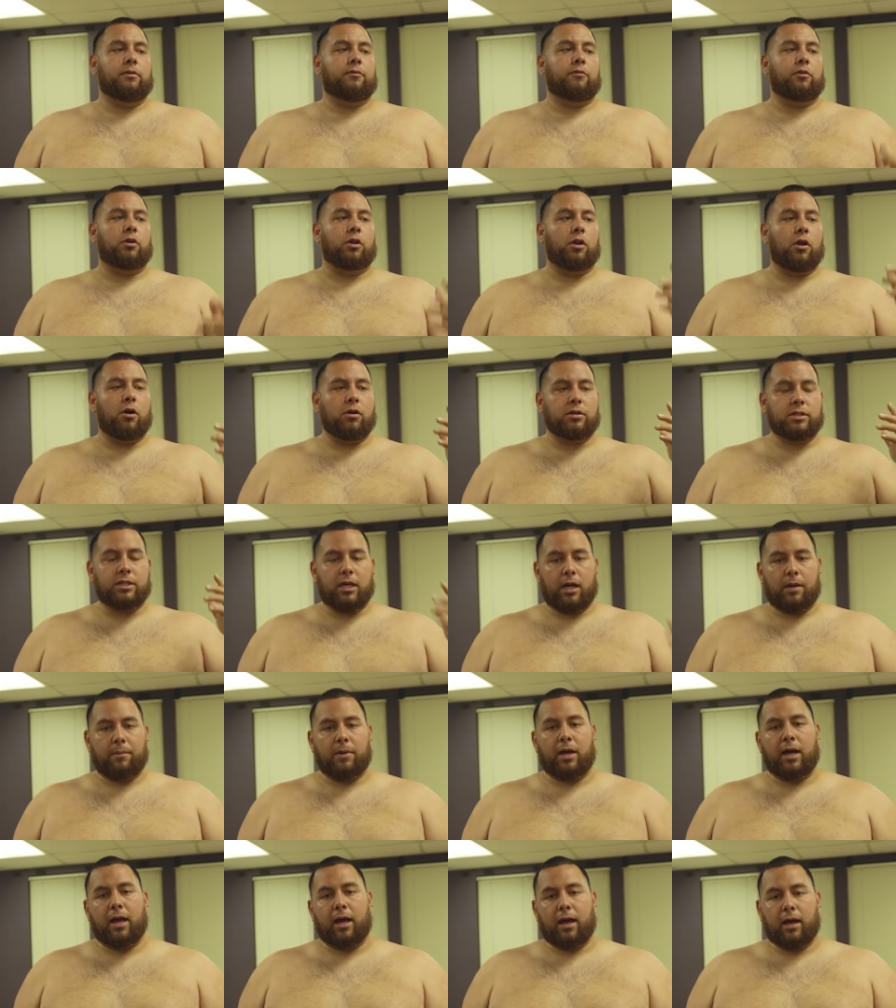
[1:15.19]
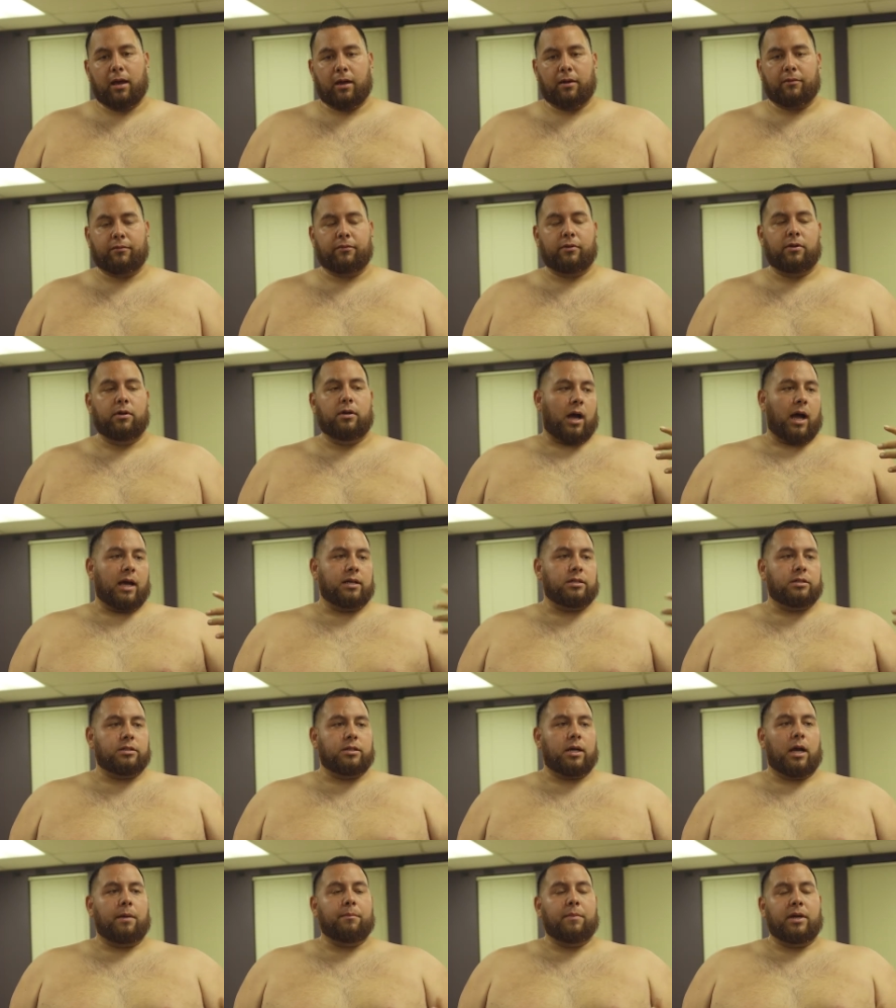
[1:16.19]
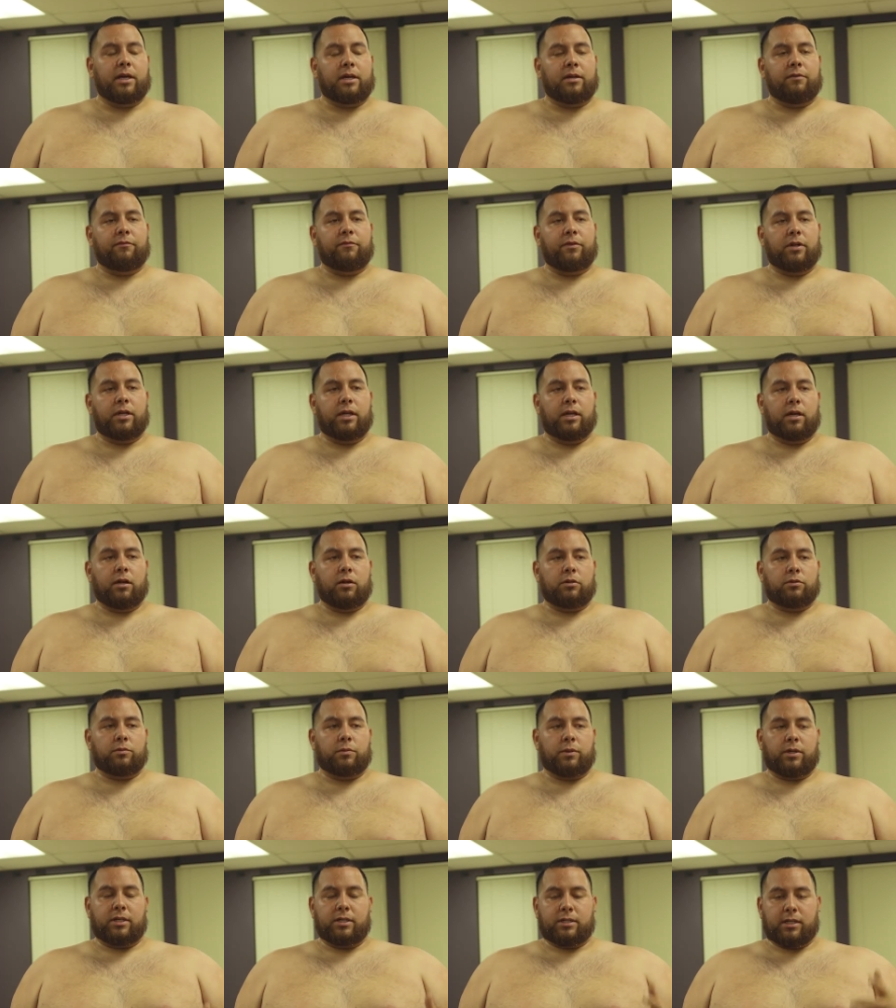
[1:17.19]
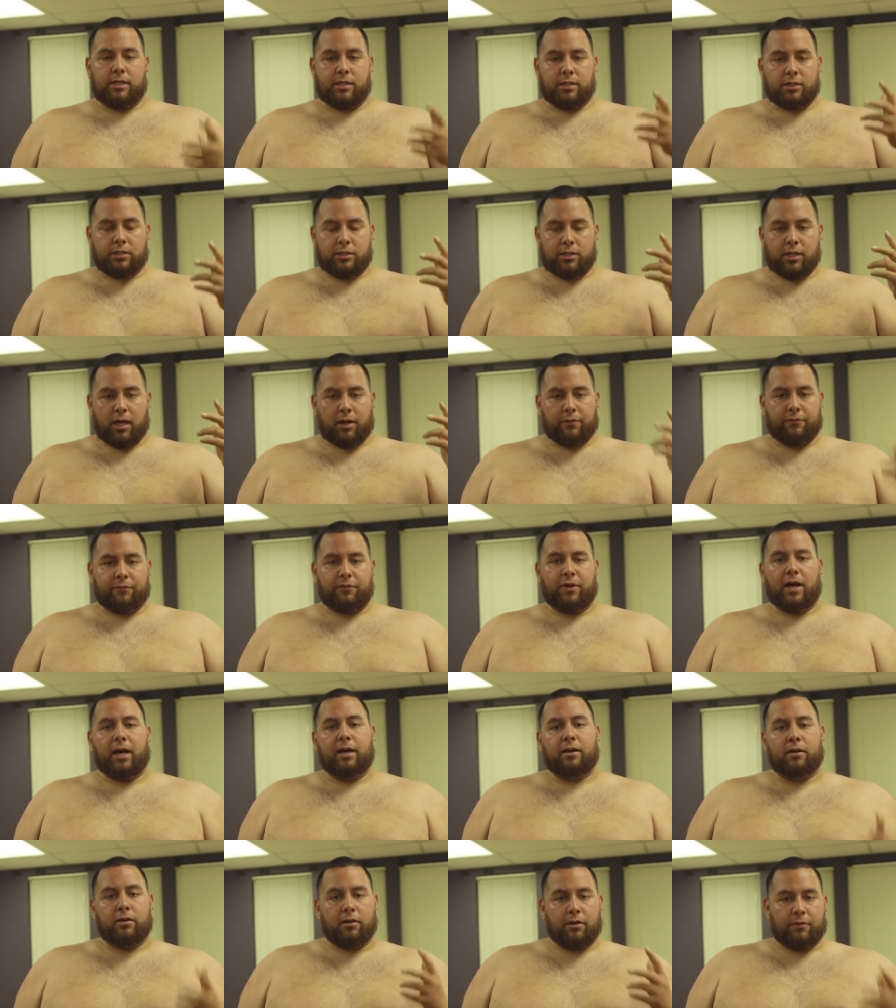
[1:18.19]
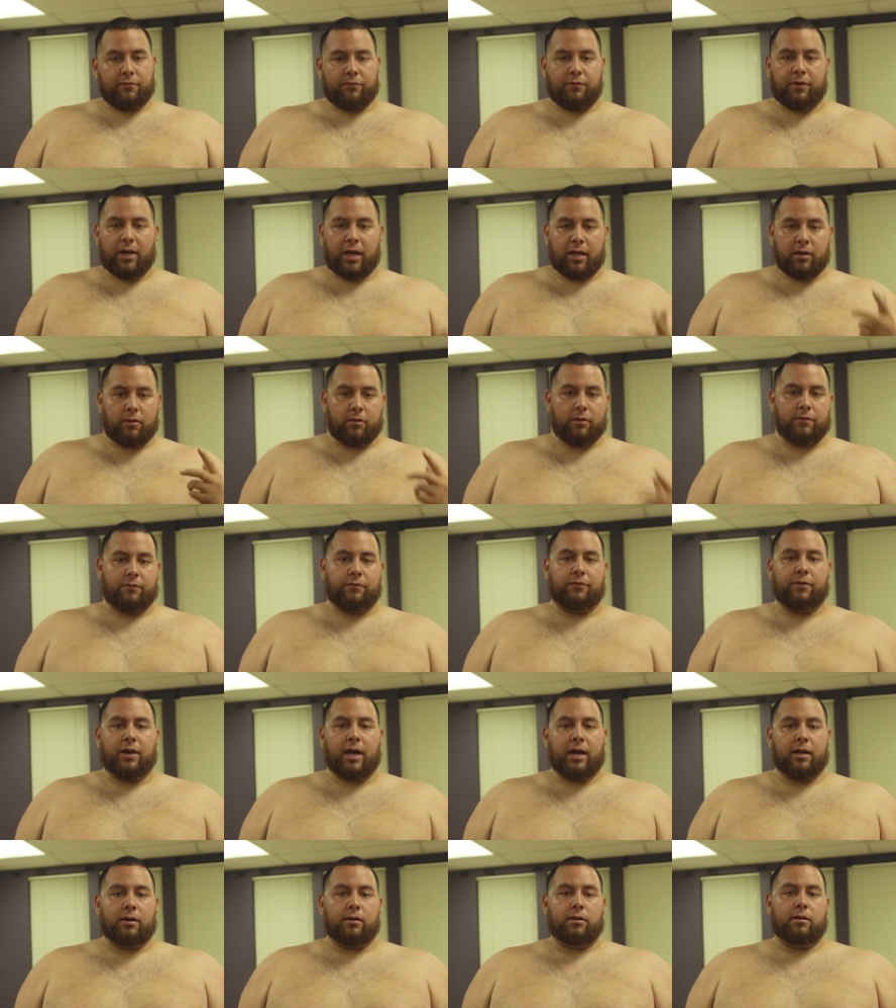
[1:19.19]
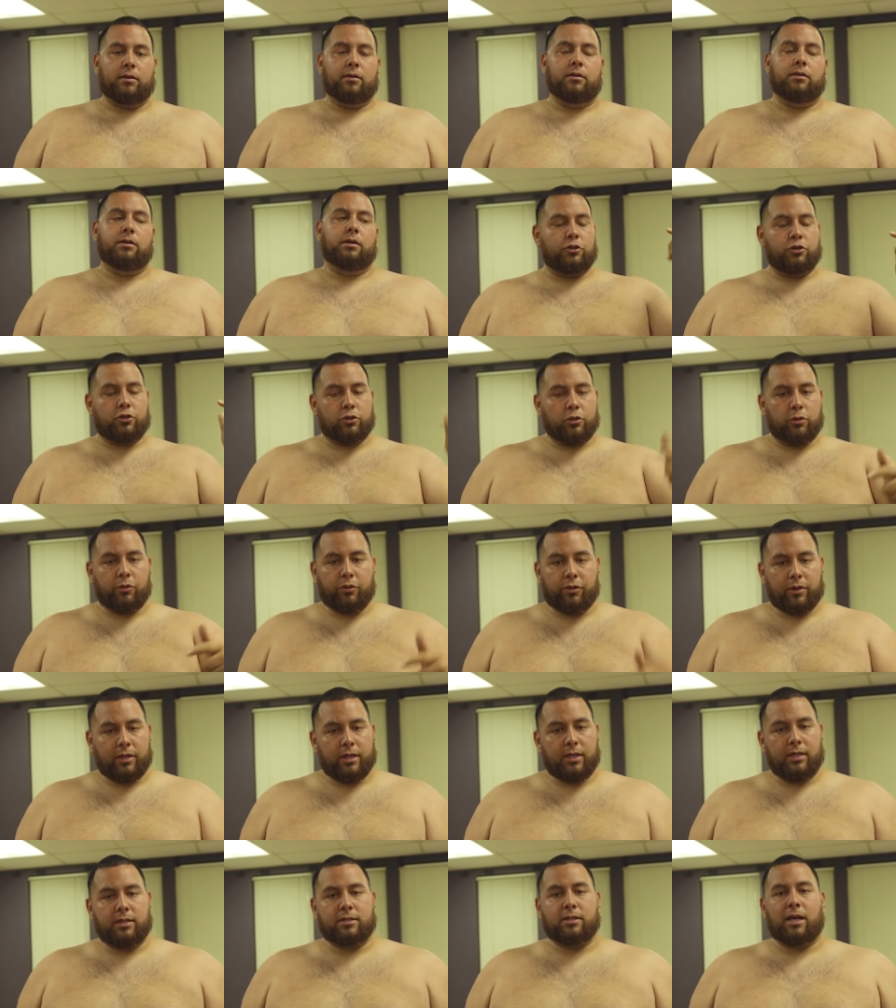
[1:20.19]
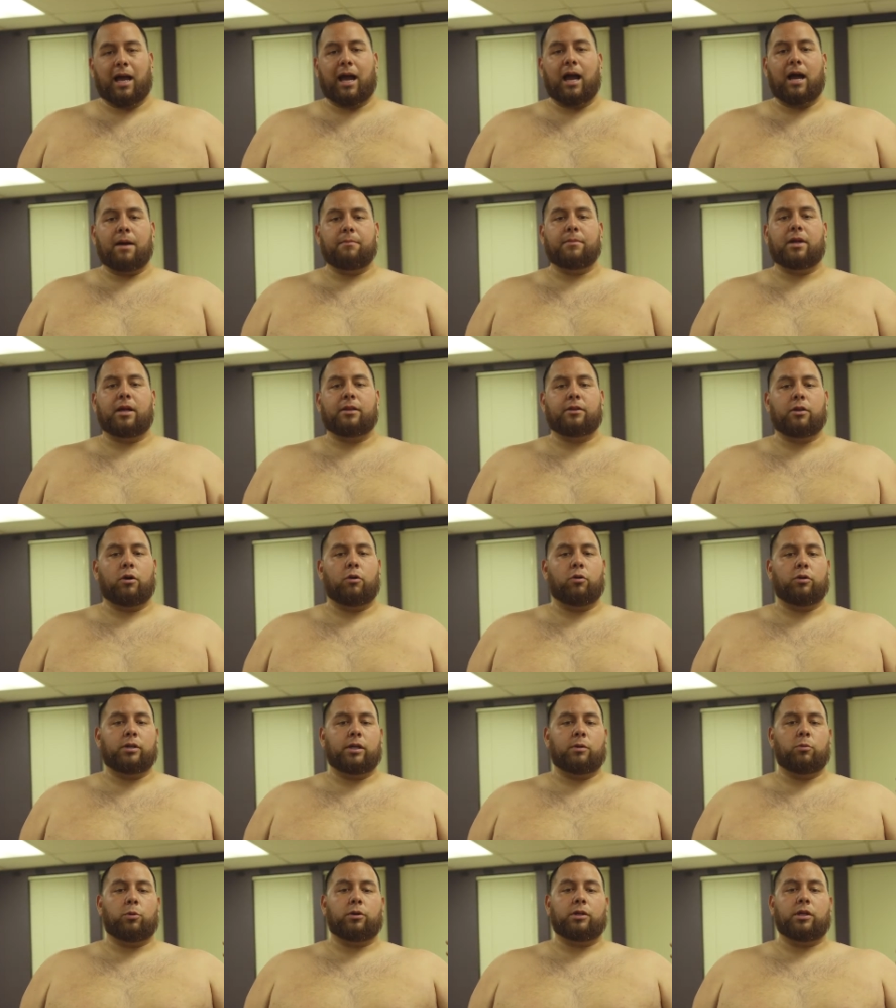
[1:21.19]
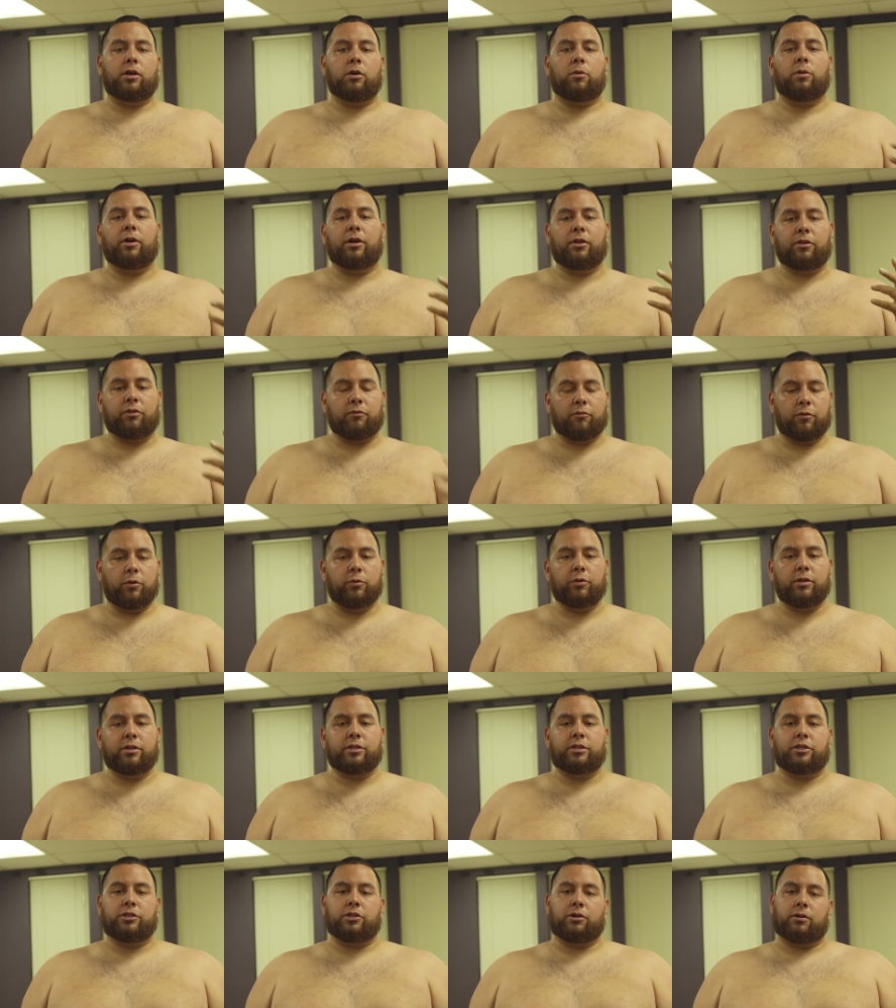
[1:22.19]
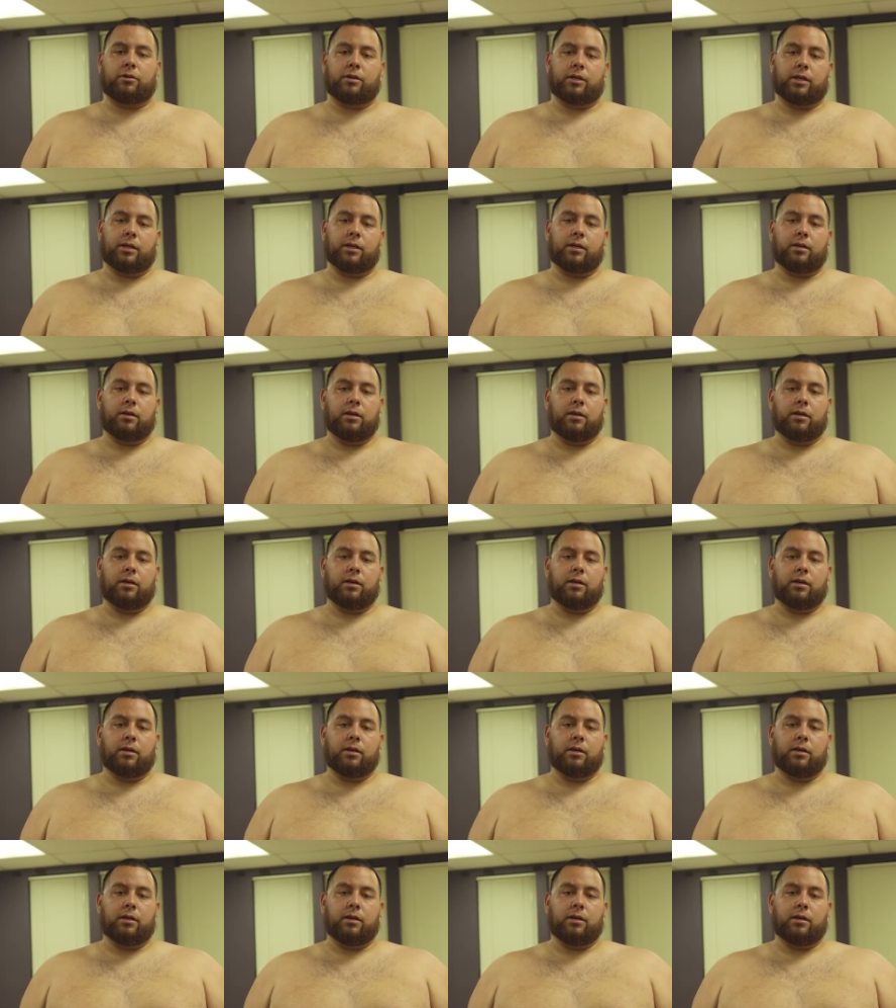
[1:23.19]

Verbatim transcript: For a long time, I have. I stopped making videos because I just got fatter and fatter and fatter. The truth is, I'm not the only one going through this journey.